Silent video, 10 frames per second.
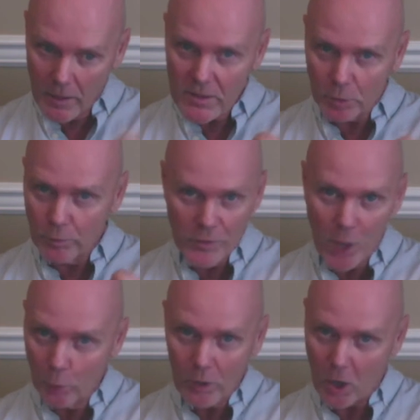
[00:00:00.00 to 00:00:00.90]
So
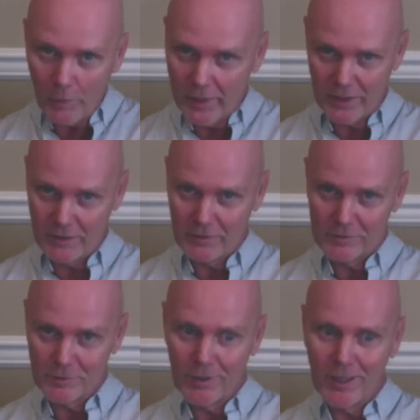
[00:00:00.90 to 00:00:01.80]
no comma here,
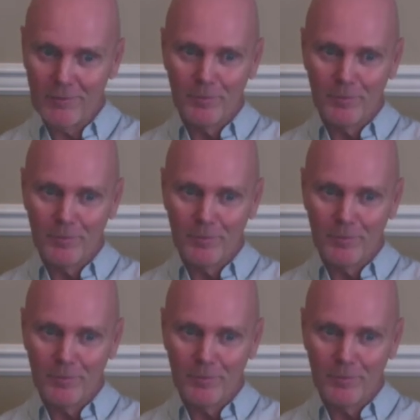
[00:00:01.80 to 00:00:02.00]
all right?